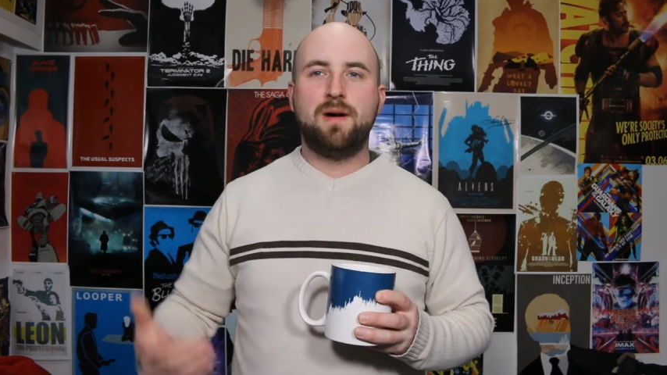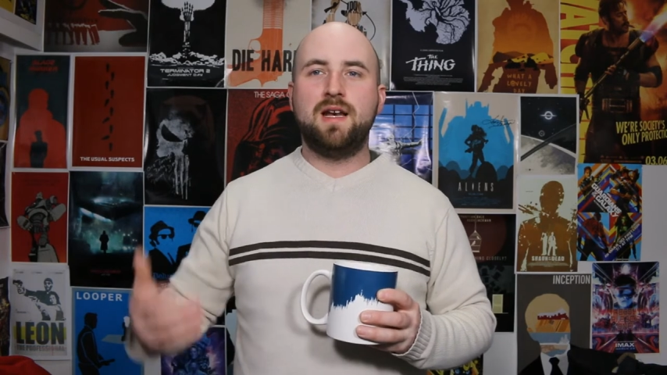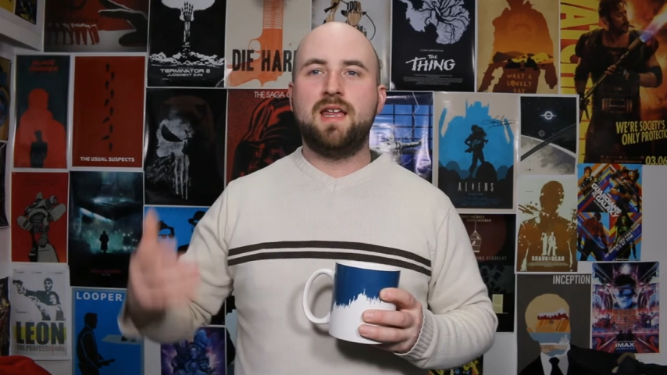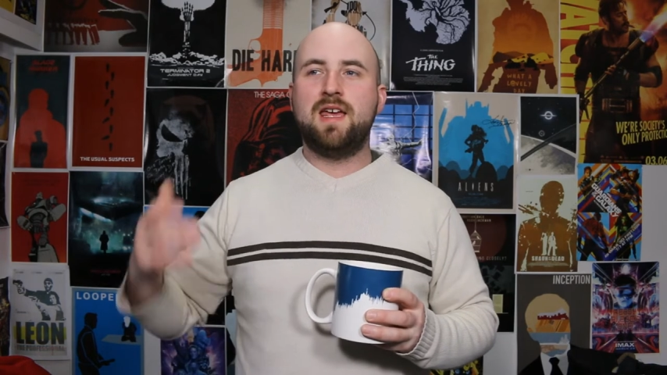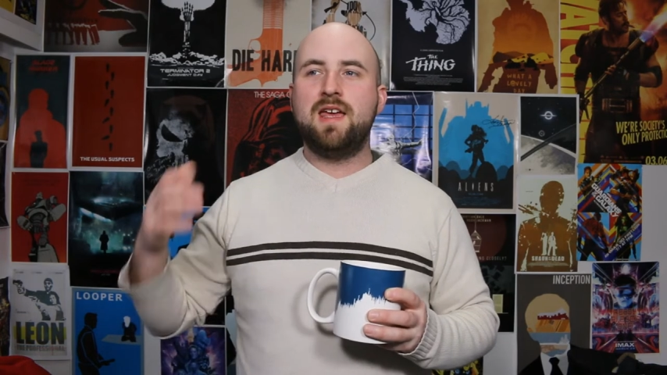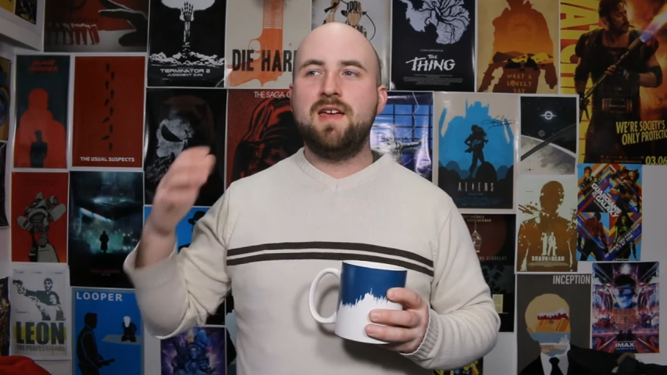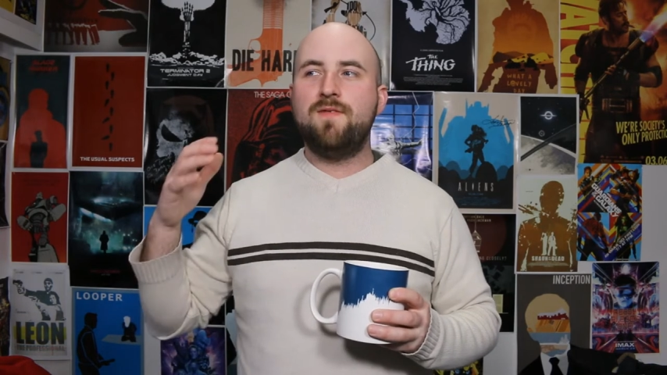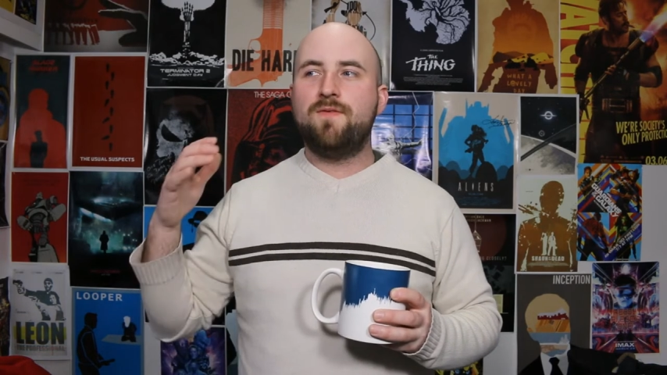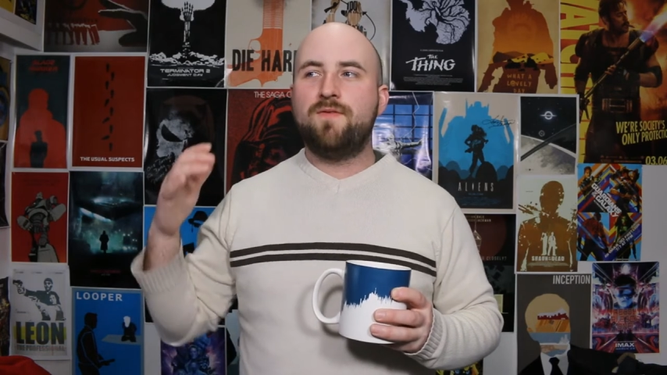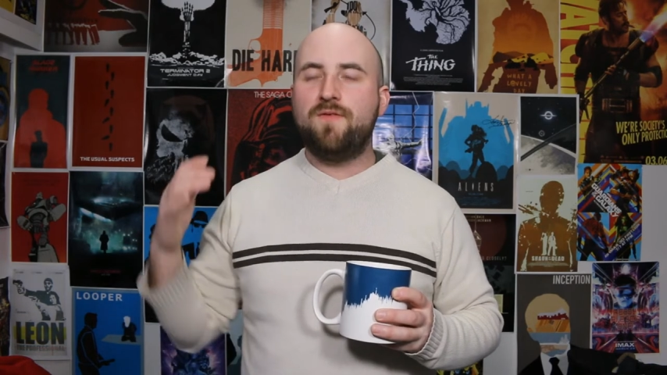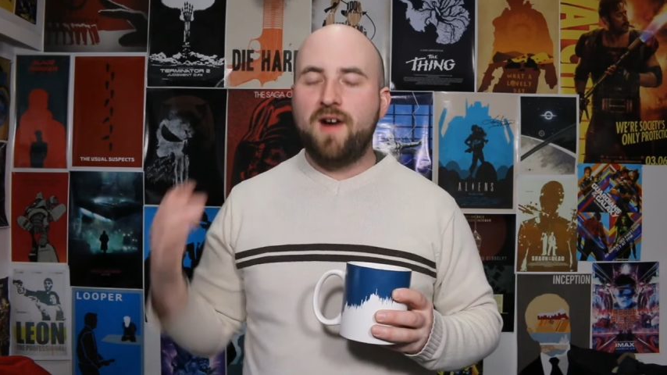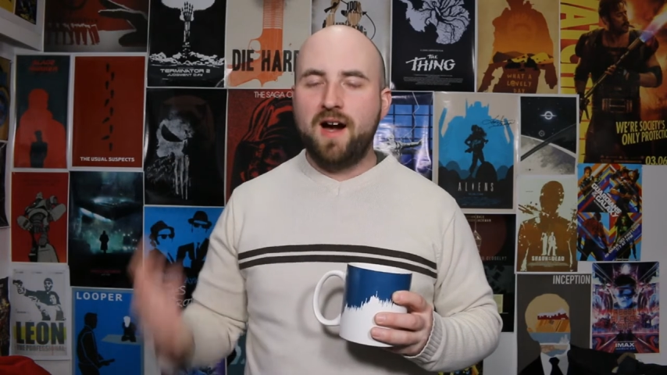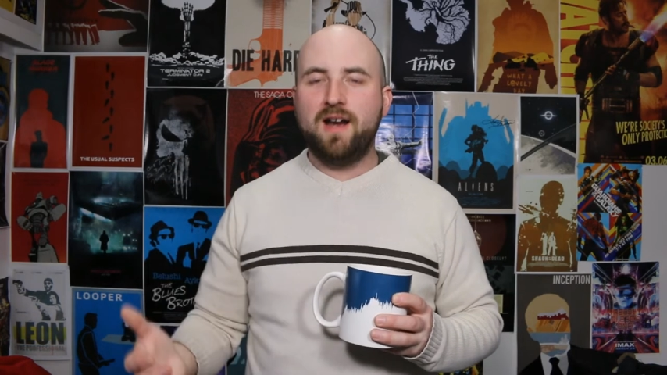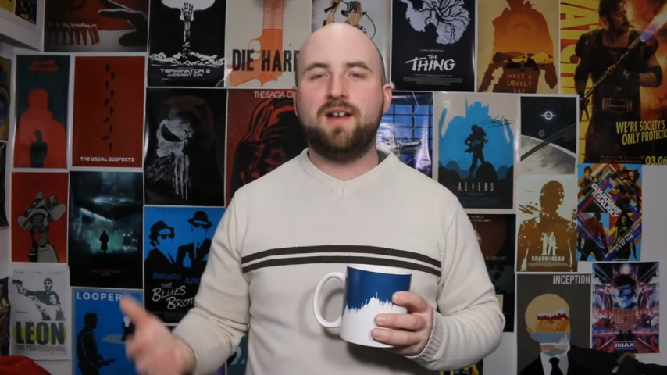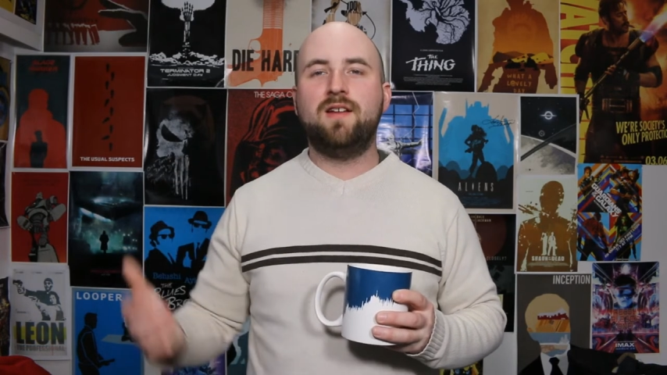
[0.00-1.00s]
But he
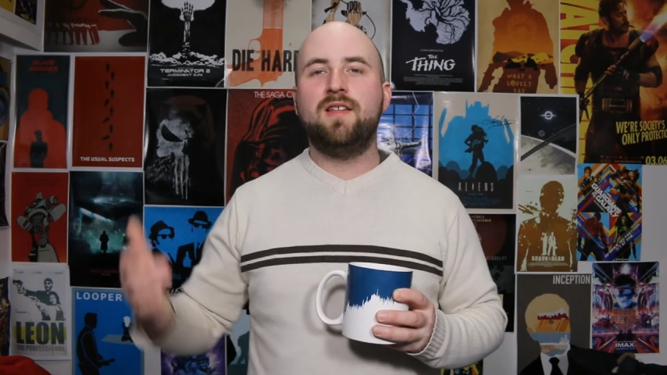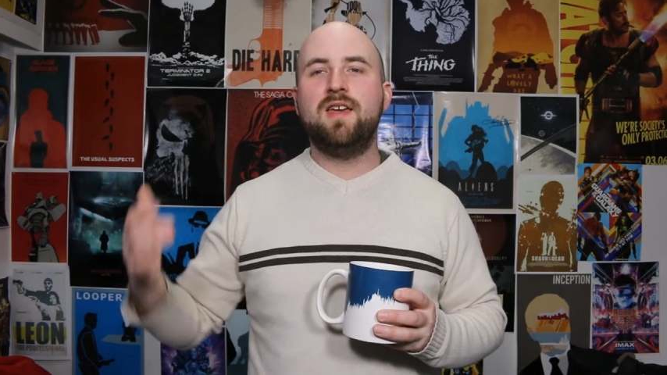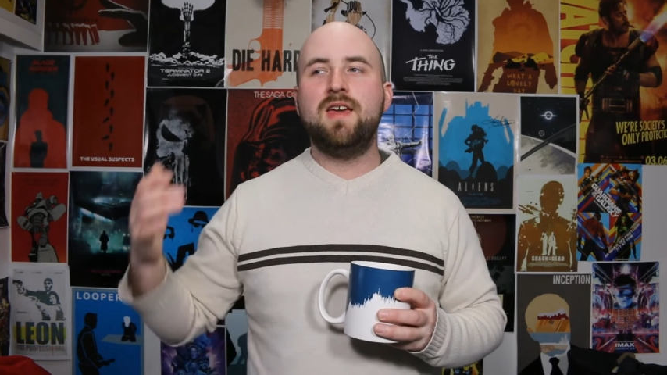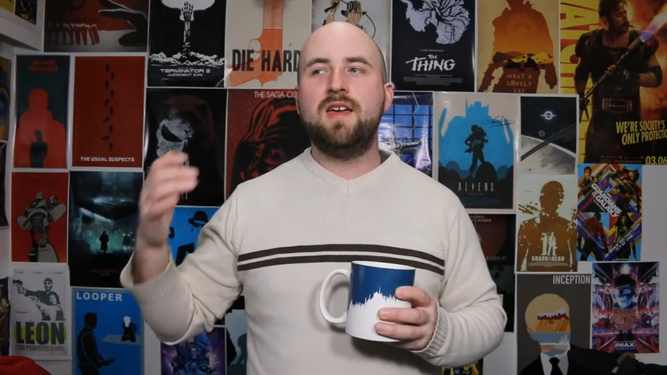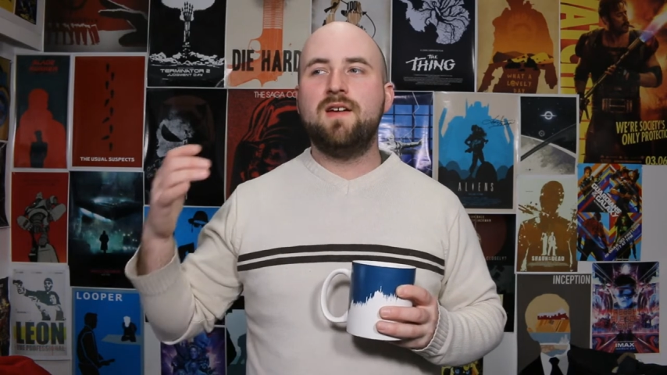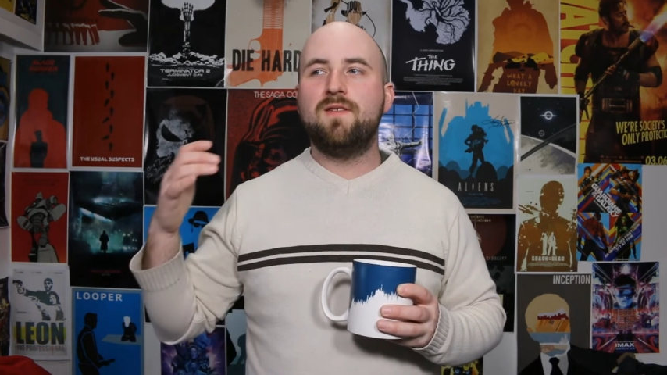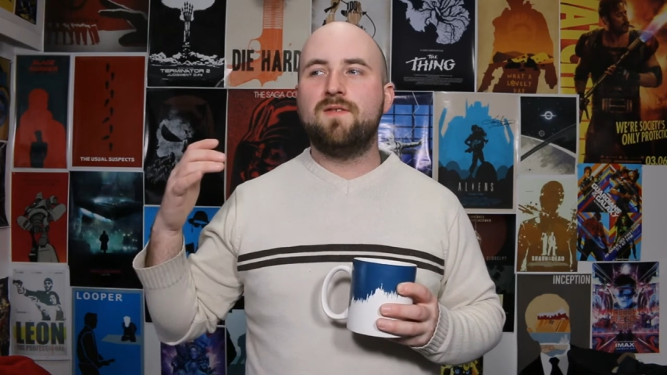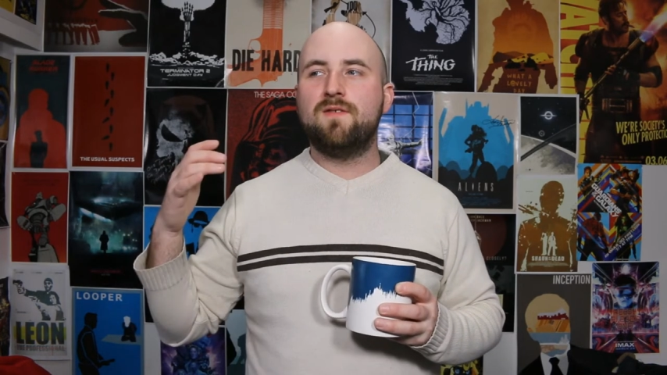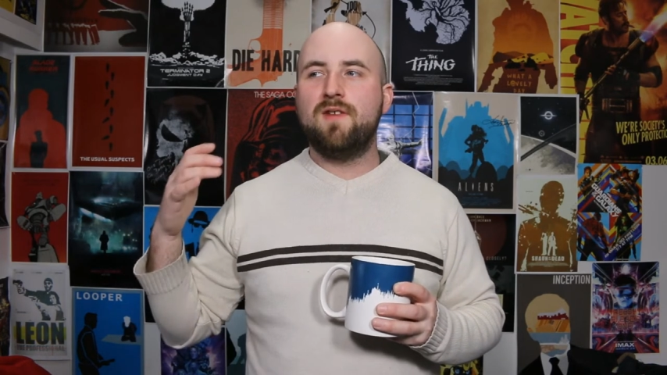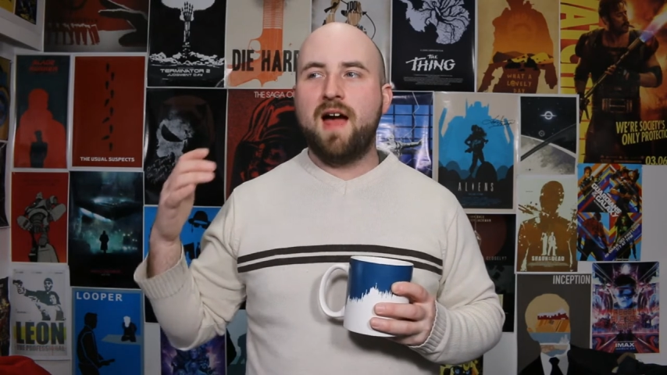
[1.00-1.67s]
finally